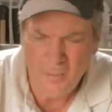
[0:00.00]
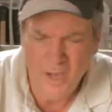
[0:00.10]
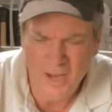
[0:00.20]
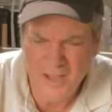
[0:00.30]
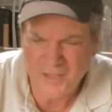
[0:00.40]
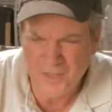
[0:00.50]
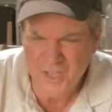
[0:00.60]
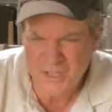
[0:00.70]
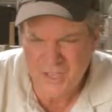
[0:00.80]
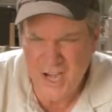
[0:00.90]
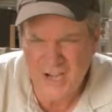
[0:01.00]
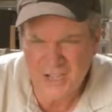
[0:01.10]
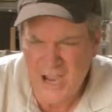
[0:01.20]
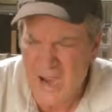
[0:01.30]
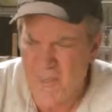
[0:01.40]
But at this
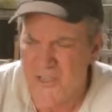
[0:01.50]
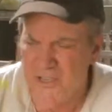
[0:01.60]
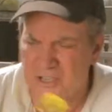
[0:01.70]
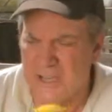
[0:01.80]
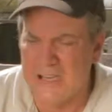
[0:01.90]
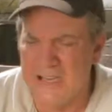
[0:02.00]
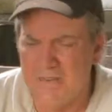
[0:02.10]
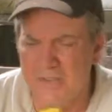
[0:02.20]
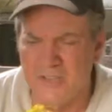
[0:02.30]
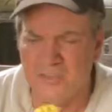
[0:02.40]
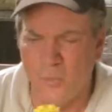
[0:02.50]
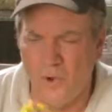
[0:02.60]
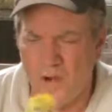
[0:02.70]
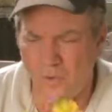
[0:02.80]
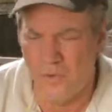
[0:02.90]
stage, I would just leave this
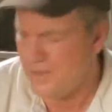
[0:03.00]
one or